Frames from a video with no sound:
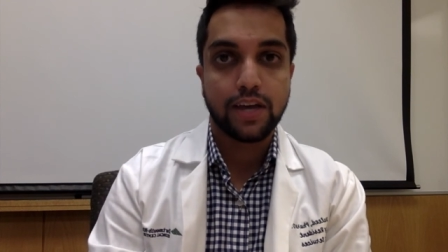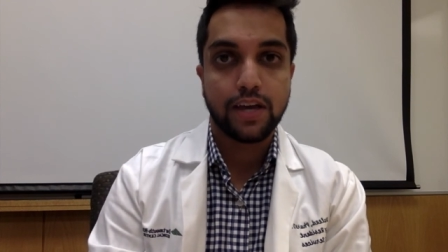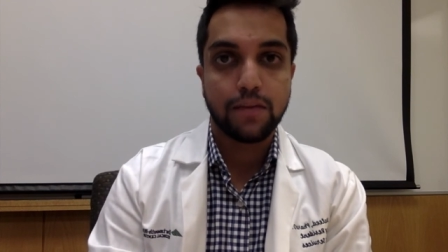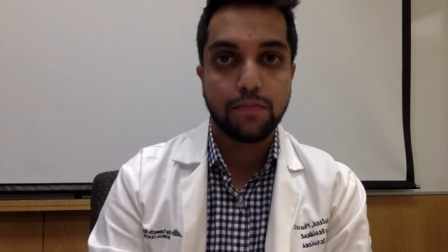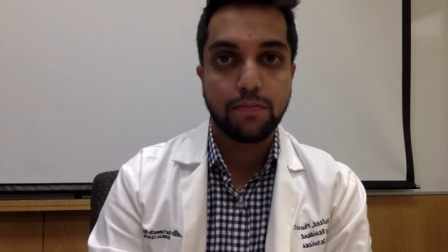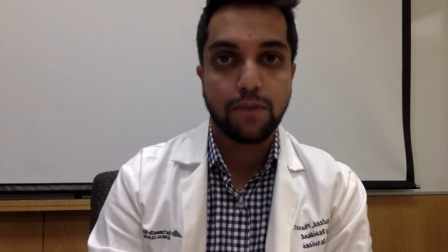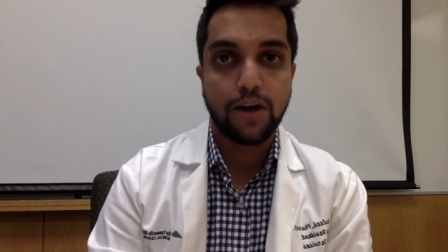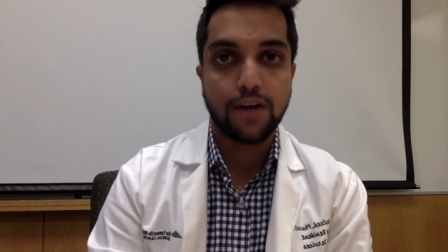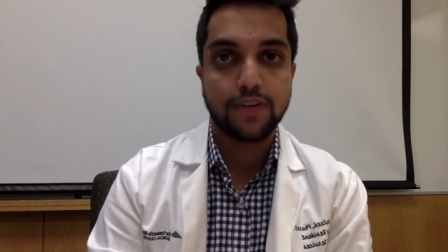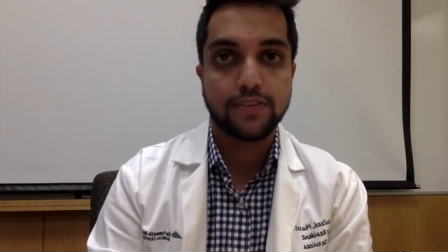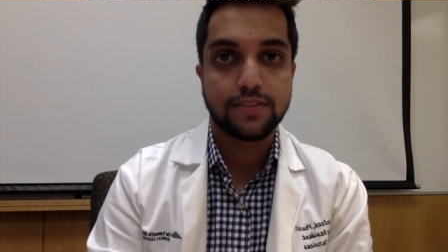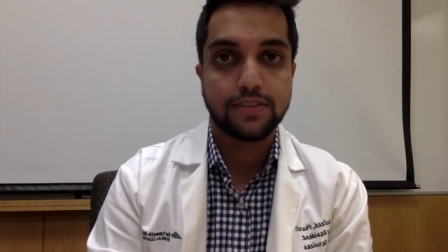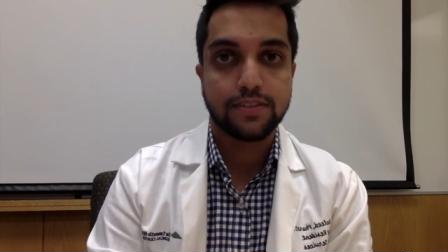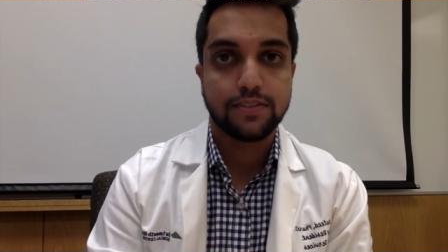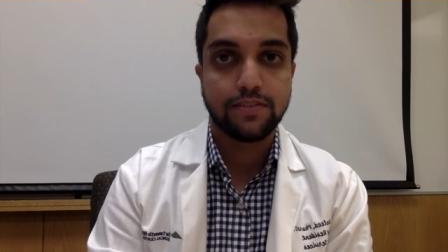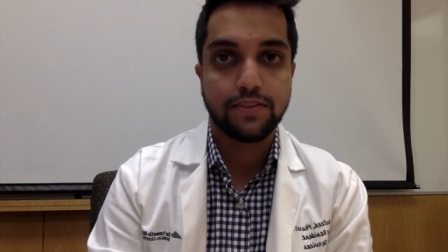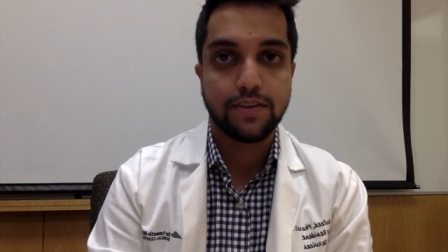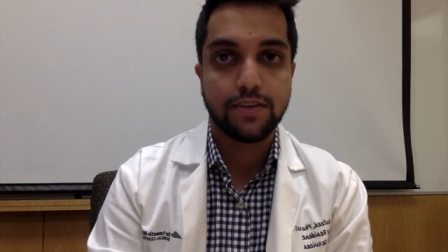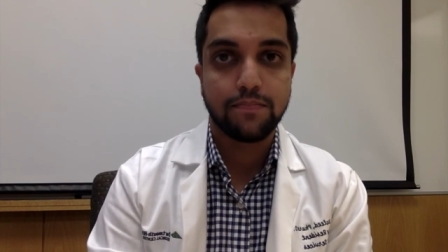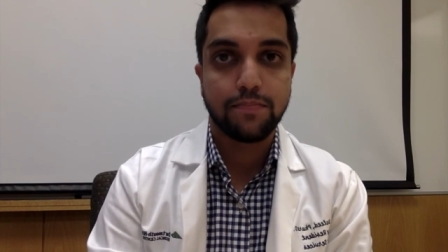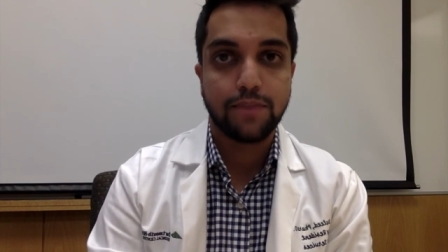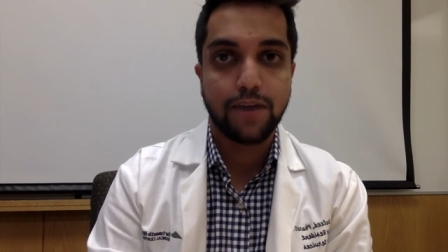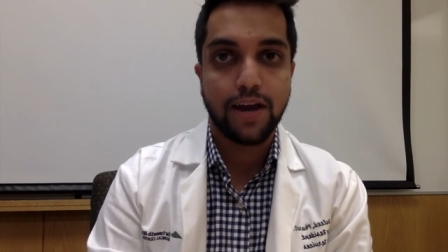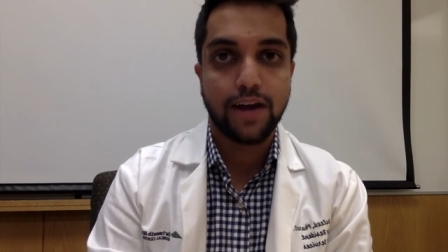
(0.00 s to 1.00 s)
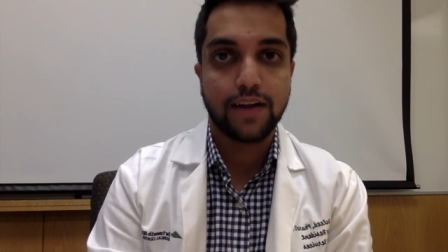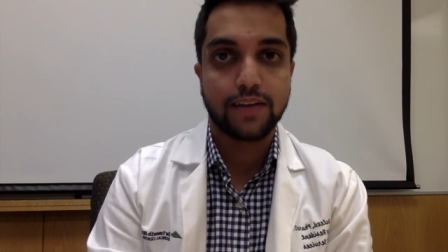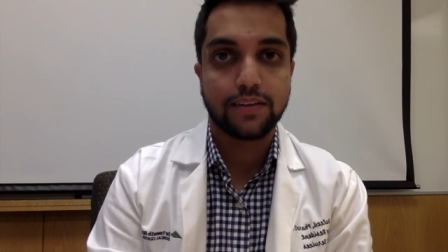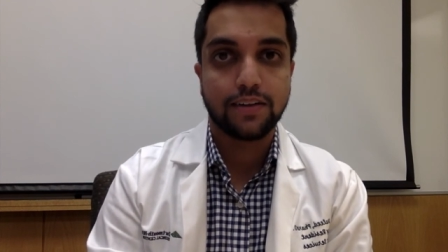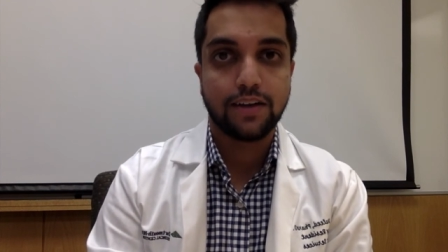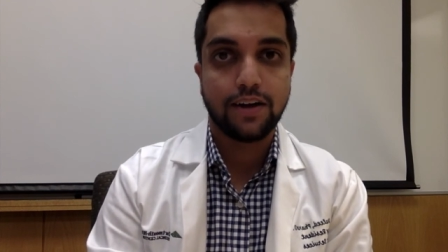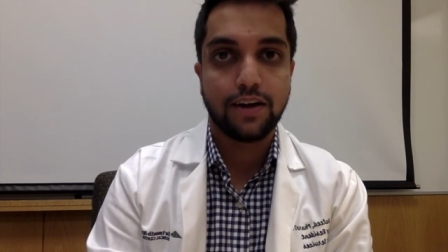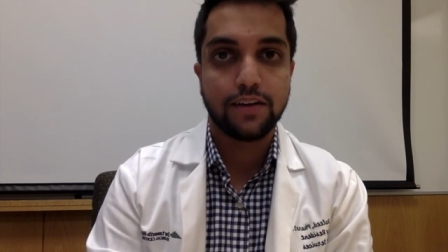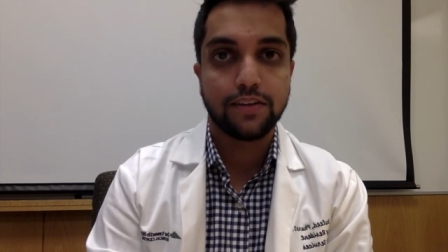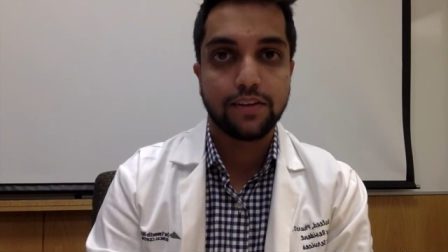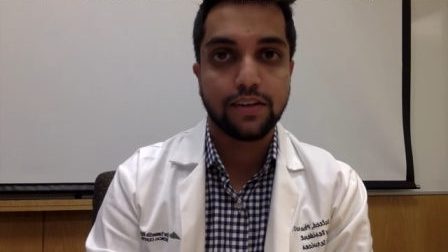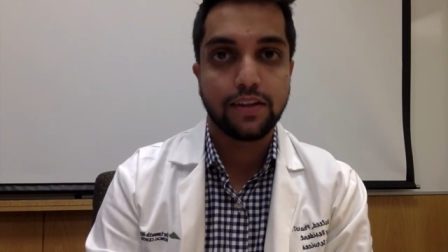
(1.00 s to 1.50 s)
a positive impact
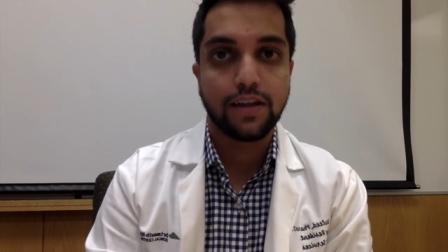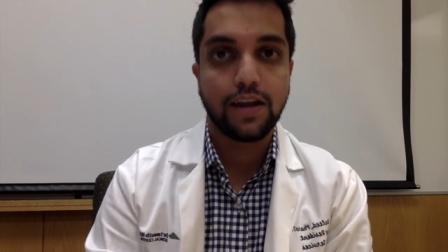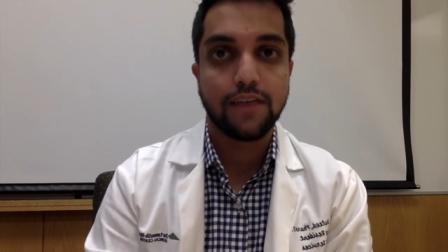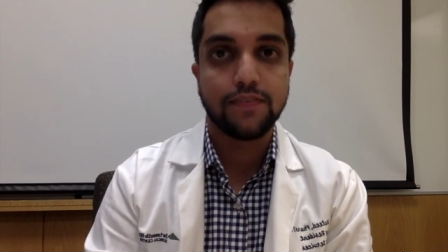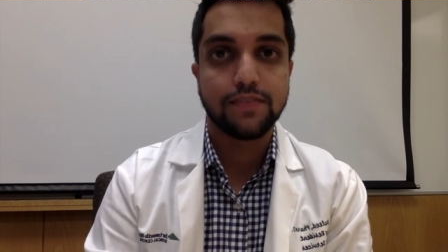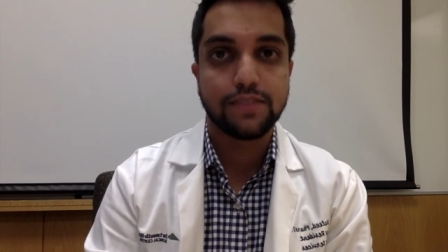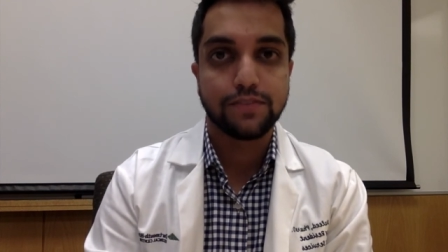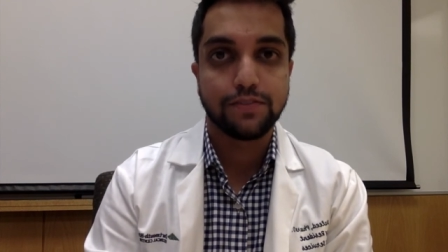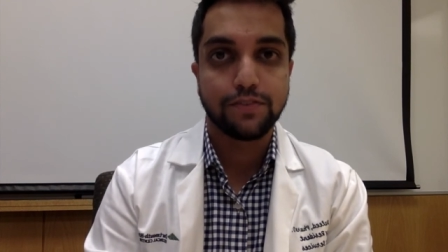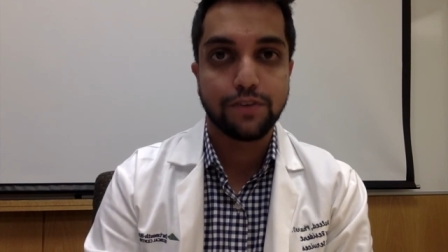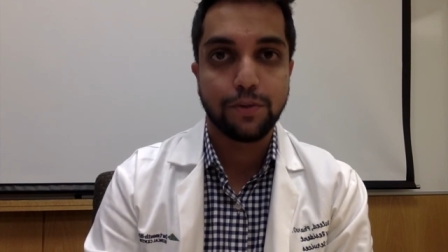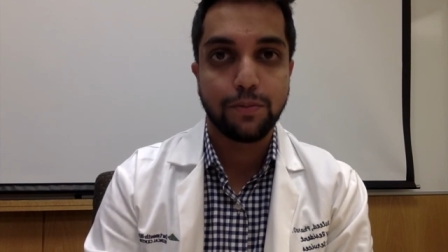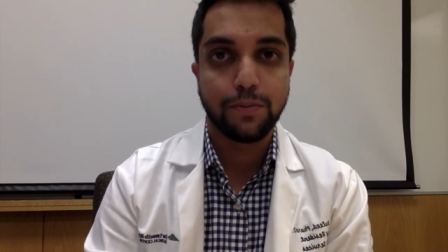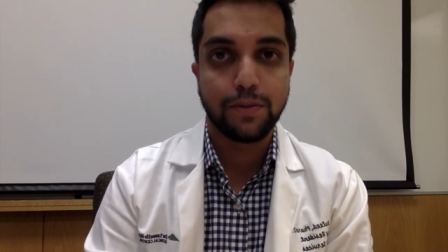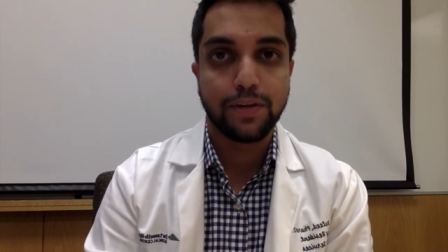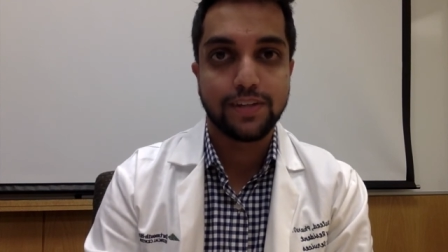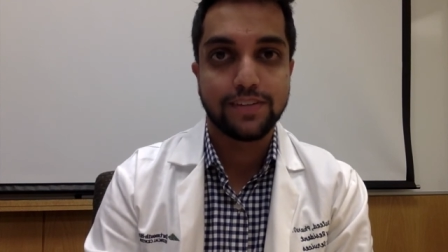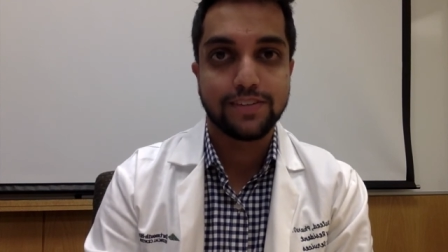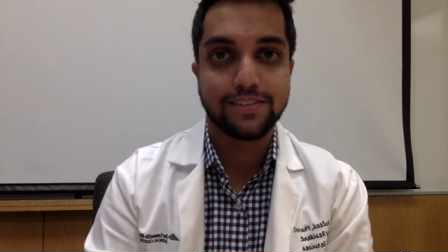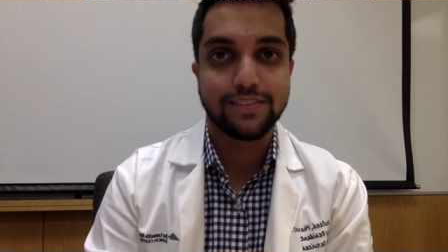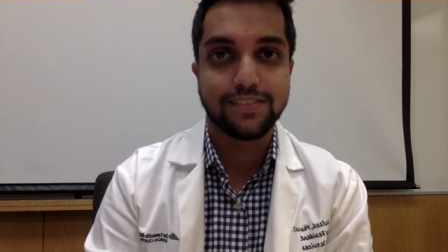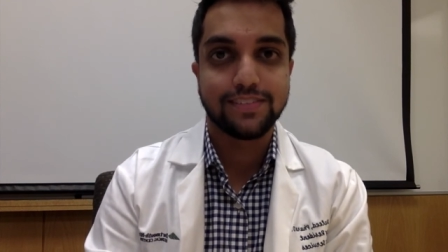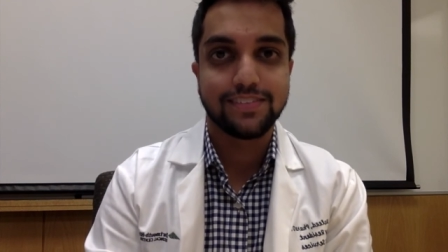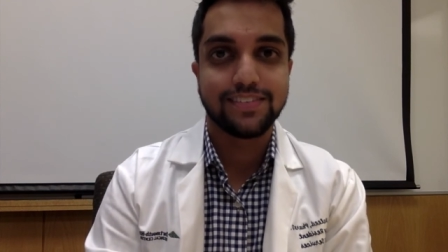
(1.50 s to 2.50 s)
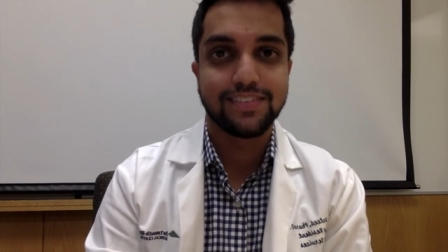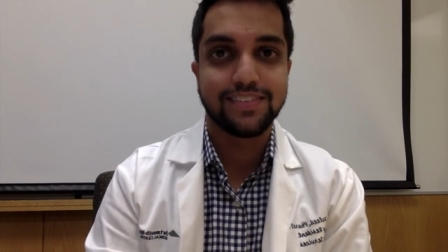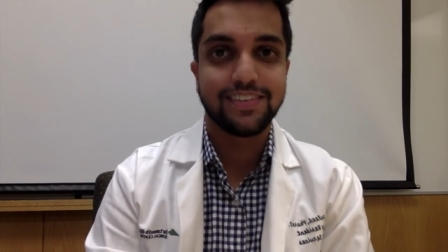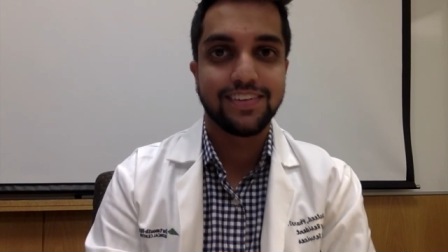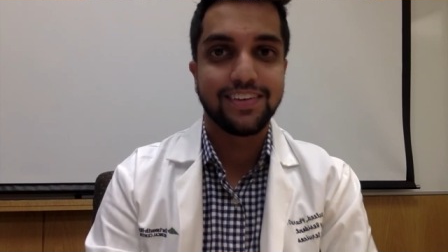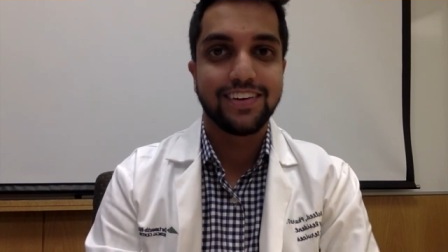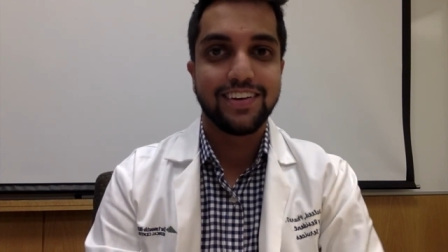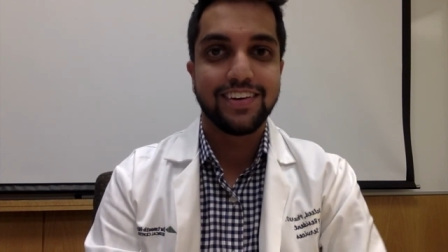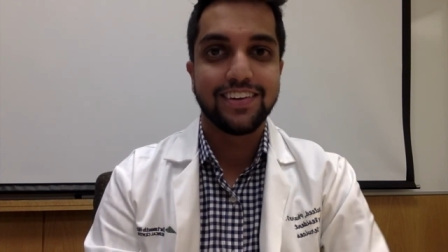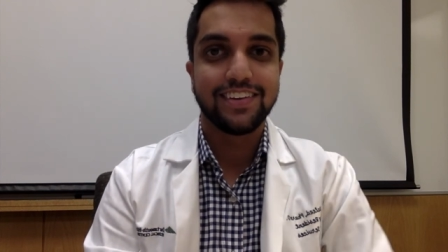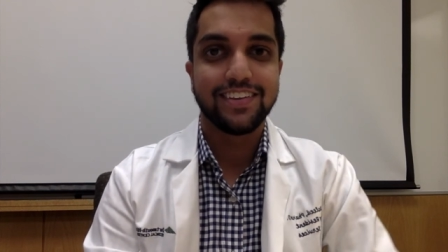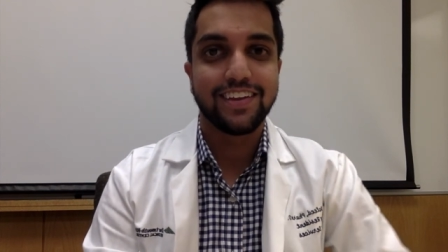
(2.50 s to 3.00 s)
on the lives of your patients.
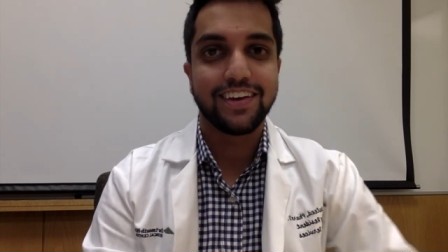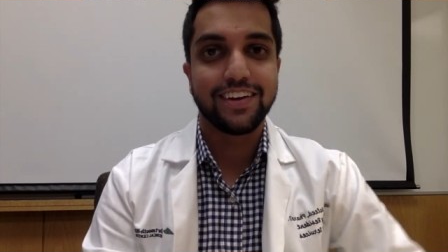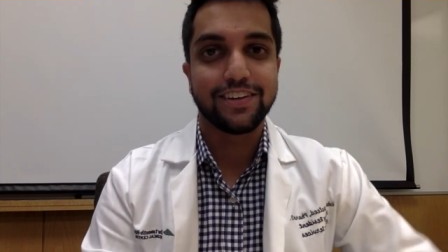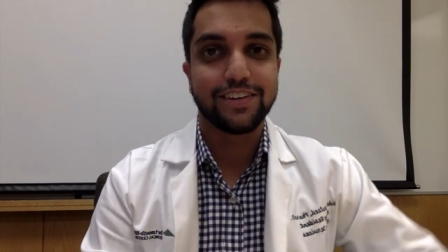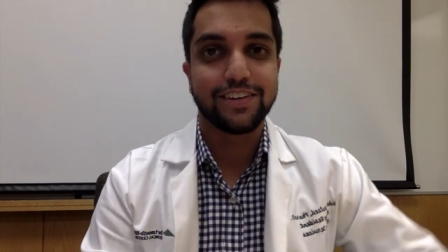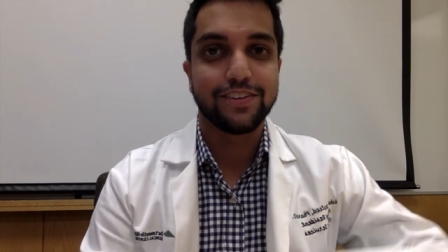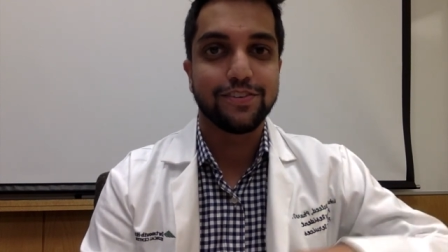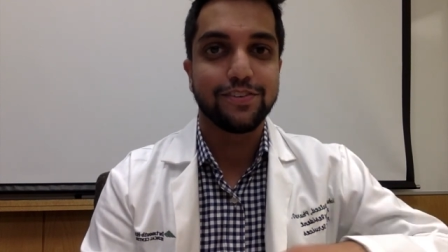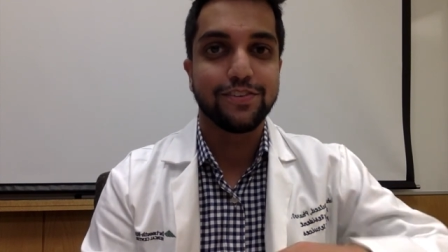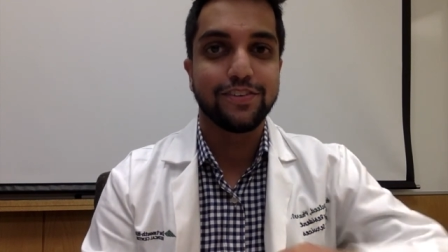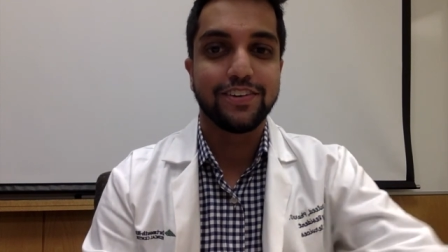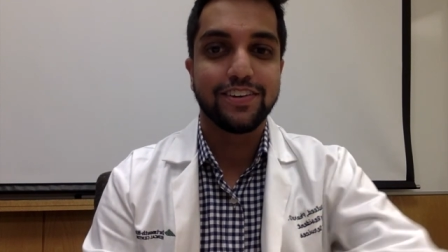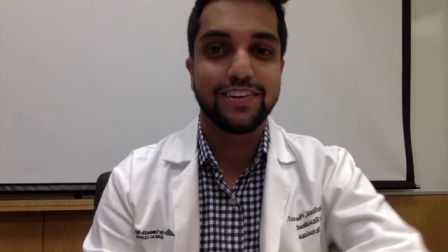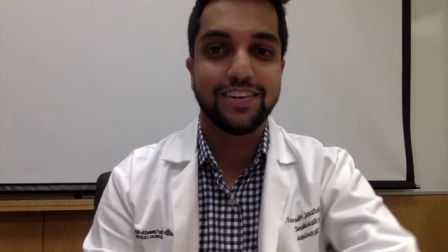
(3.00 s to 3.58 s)
Thank you.